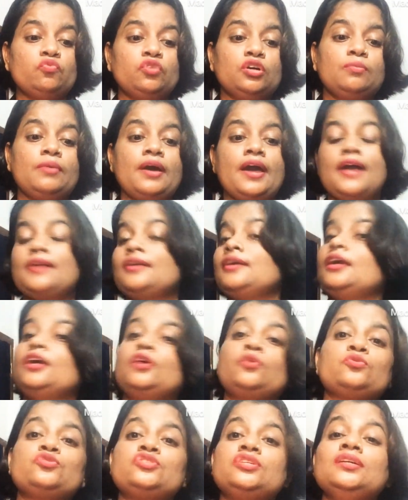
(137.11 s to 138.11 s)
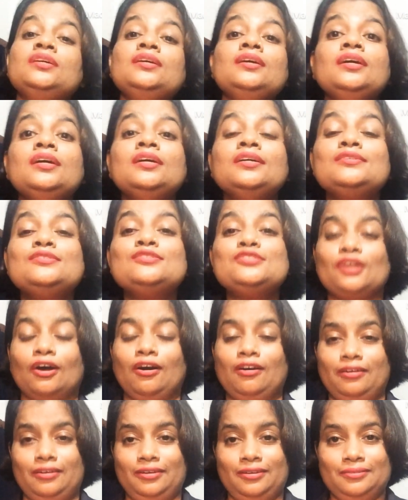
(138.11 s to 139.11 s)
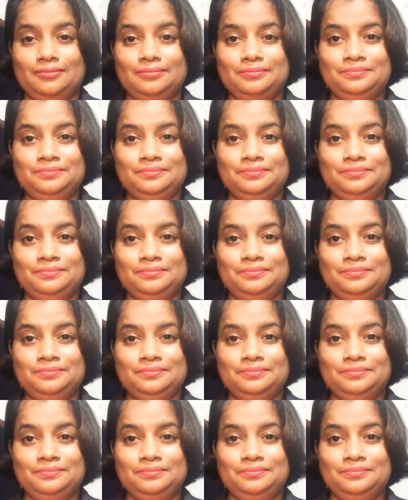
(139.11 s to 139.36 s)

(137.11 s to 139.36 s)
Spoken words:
web hanging across the door.